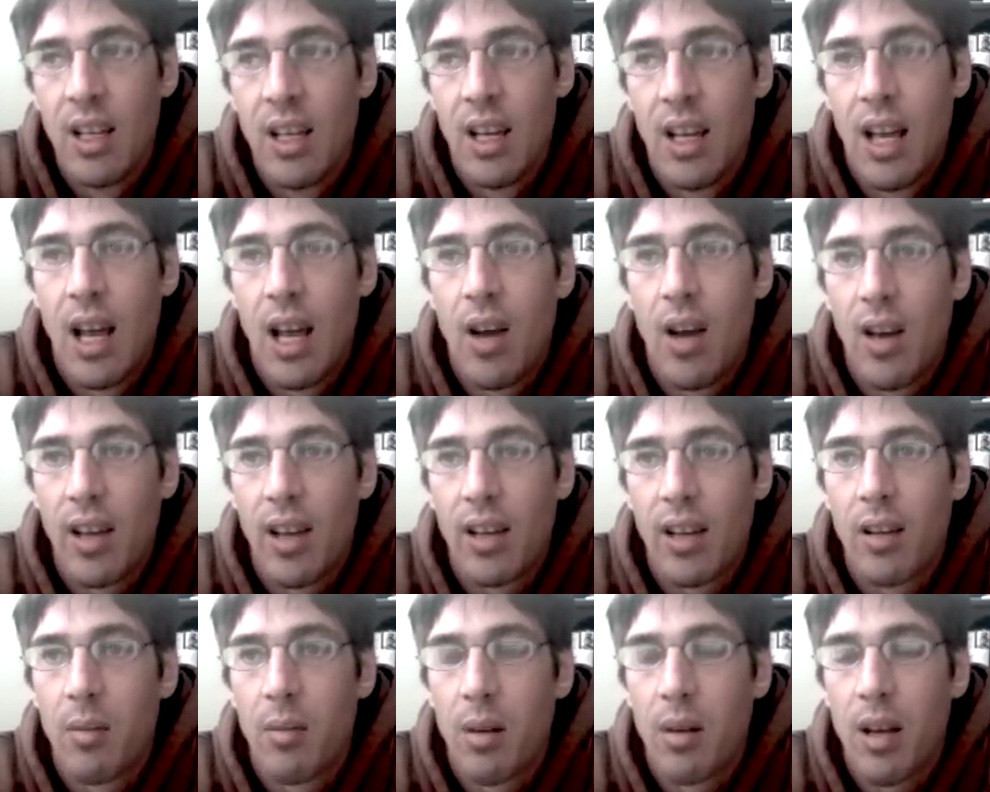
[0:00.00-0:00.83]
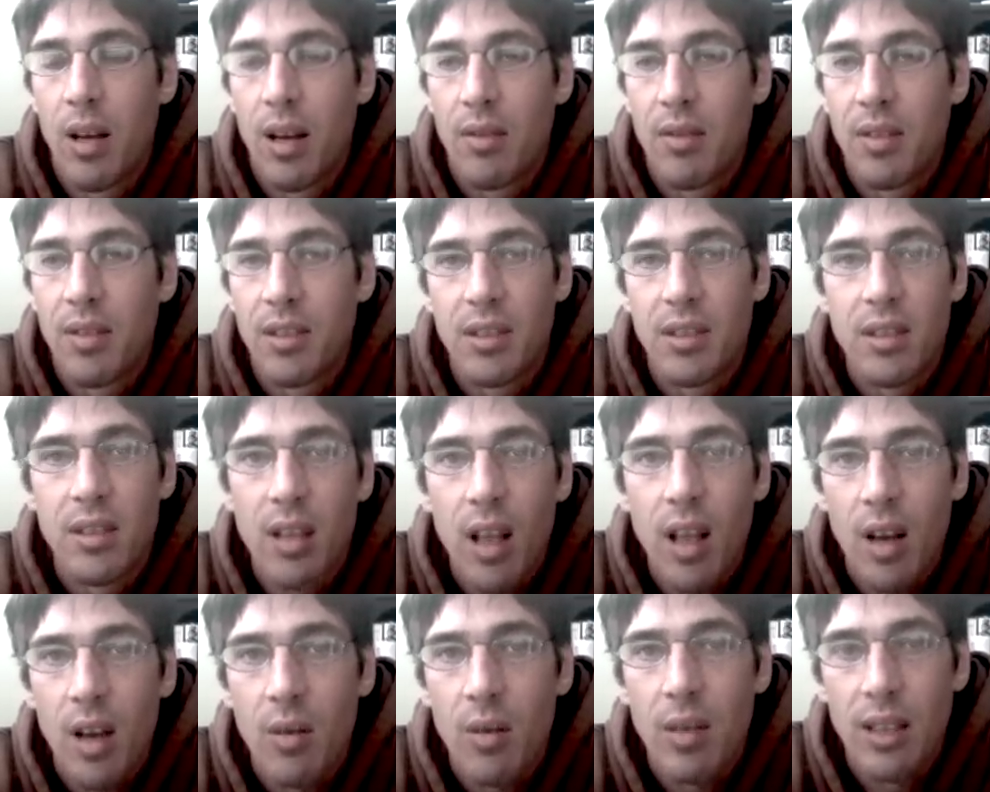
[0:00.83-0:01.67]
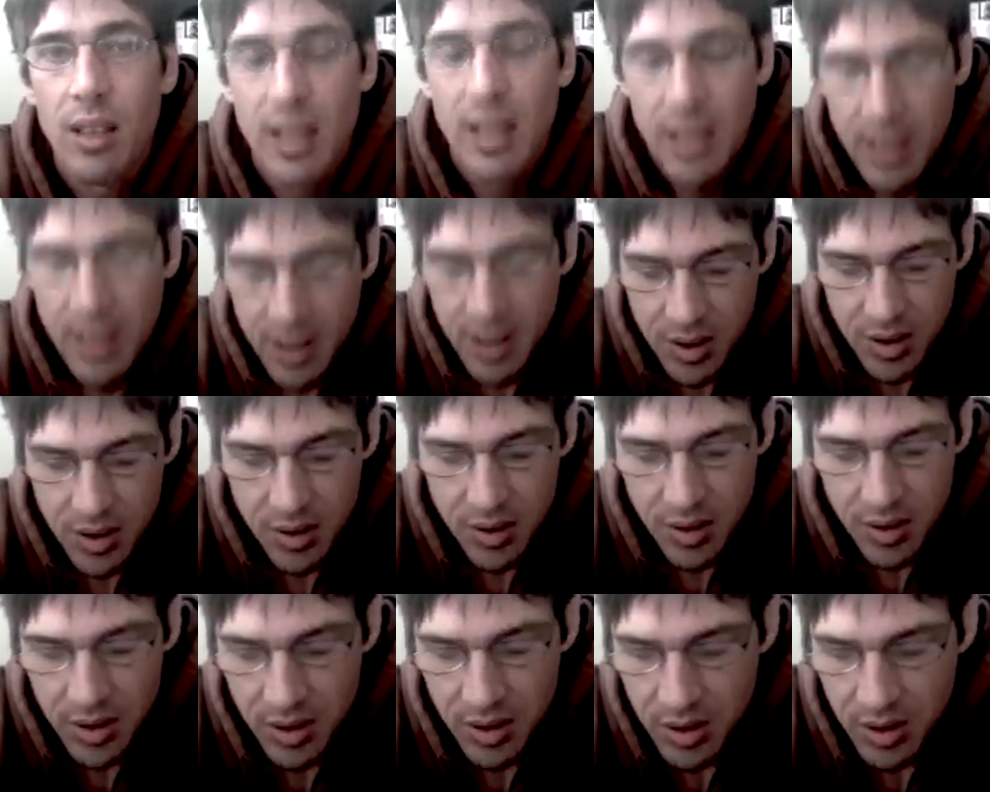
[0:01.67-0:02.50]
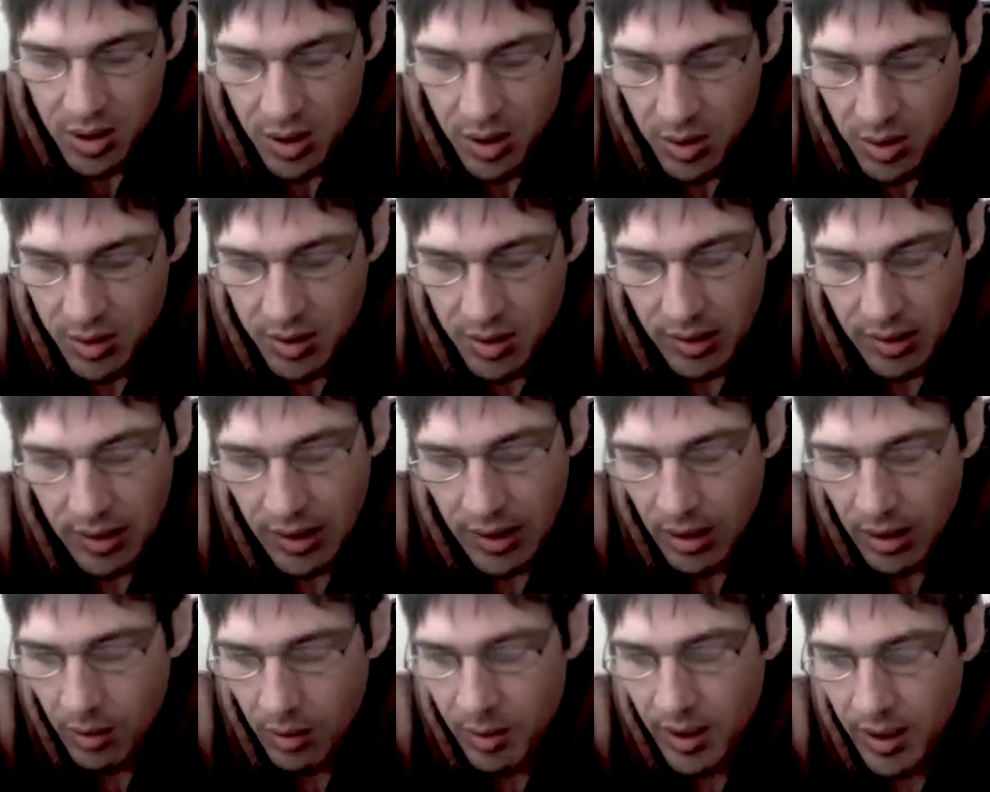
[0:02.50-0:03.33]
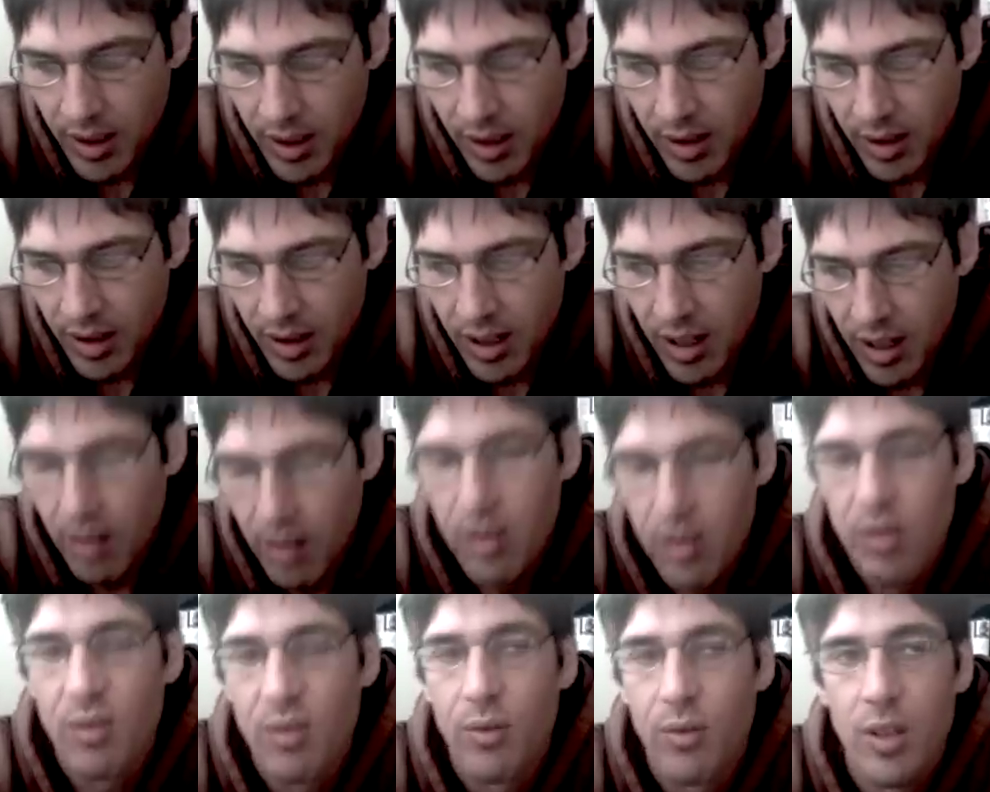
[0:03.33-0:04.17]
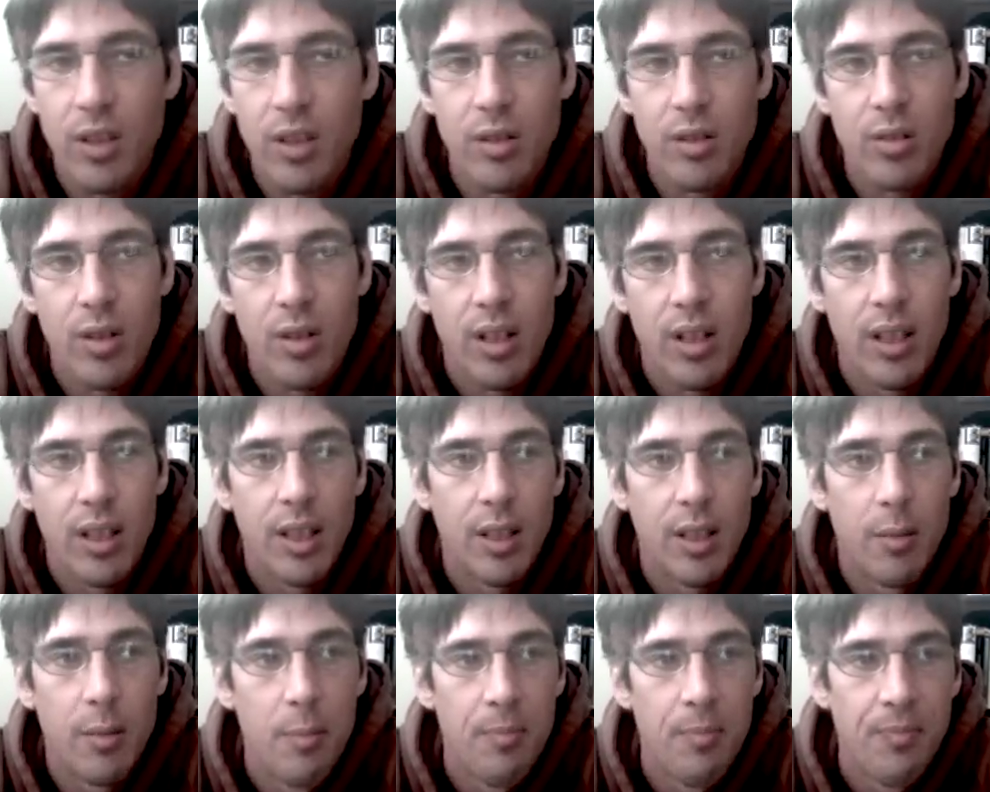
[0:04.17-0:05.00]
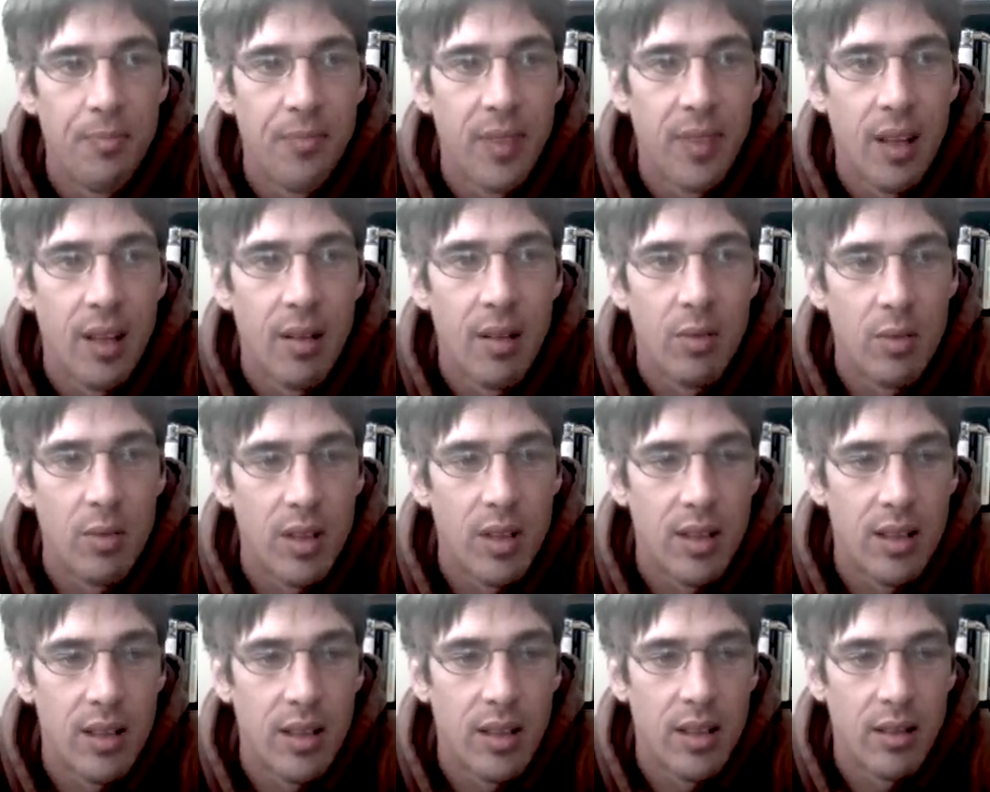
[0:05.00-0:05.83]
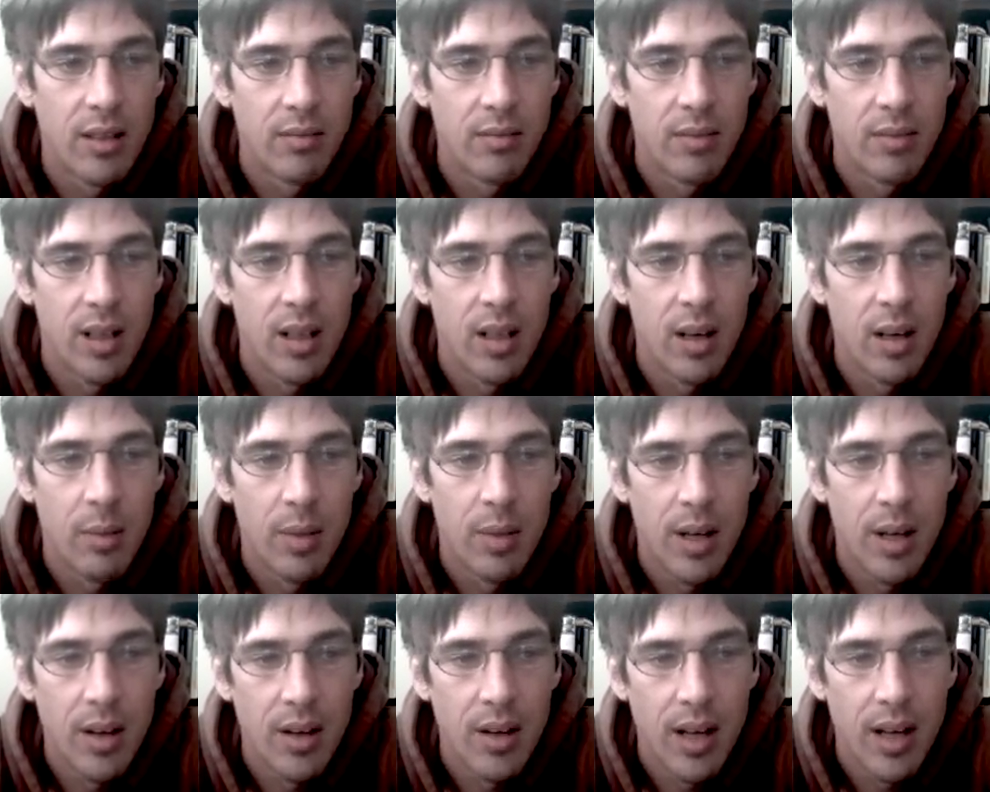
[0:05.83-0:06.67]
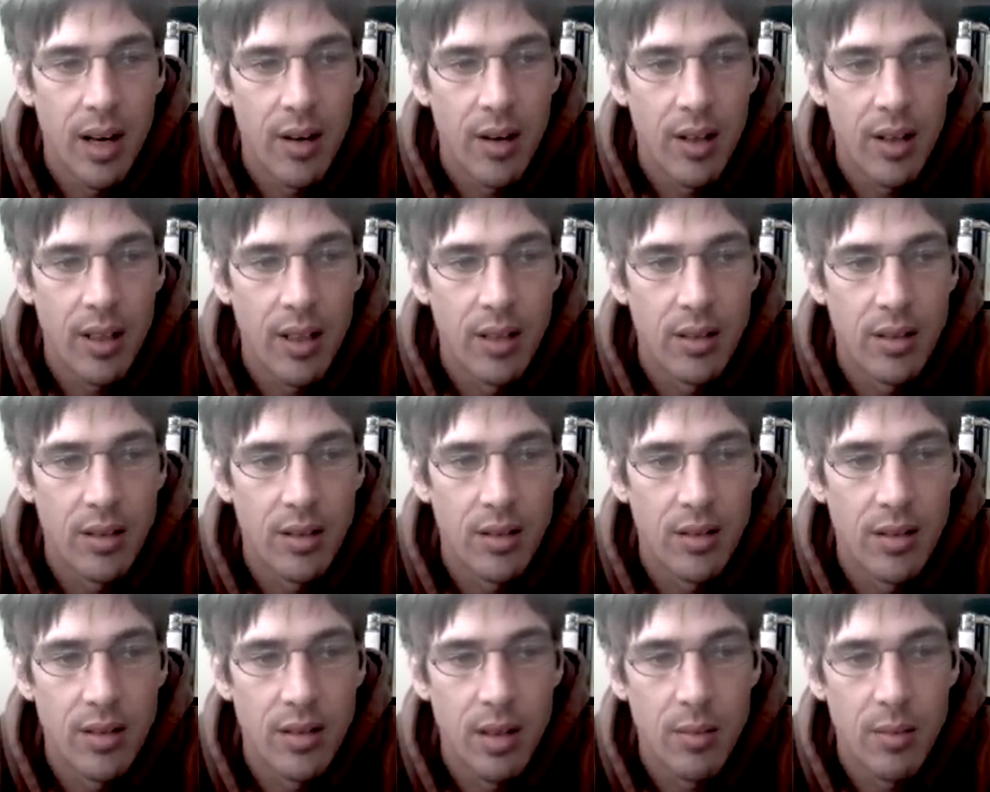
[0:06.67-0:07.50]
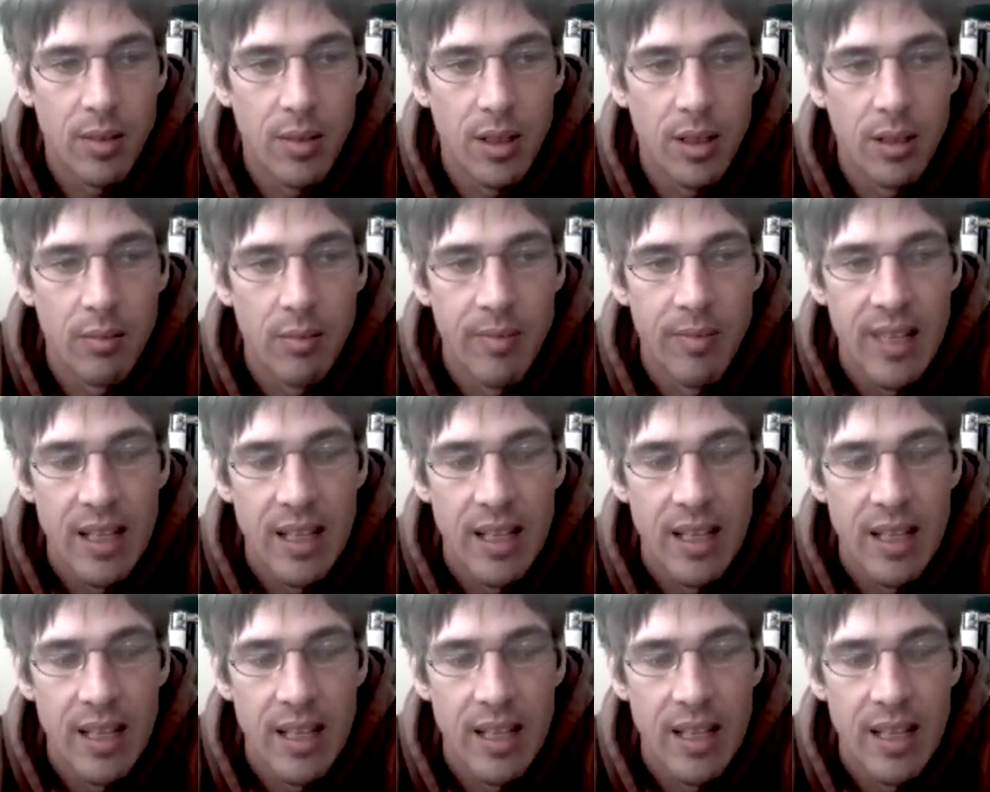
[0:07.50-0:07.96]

how I come off is not really an issue, and just shows a little bit that you're kind of just frustrated with um, an apparent arrogance or something.